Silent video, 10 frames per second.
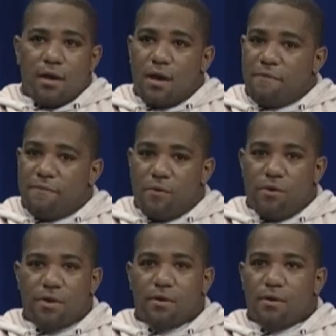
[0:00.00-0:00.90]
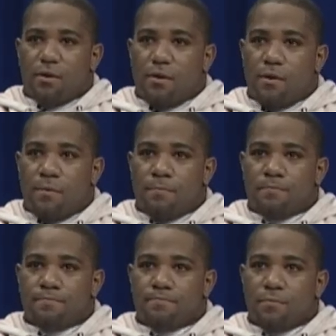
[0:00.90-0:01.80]
I fought,
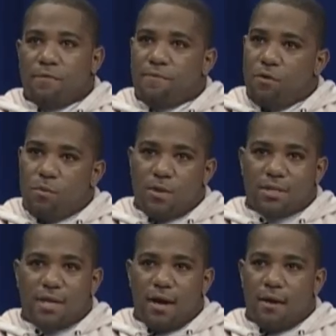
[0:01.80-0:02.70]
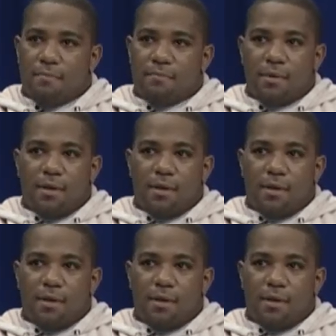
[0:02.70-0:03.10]
um, I fought one time.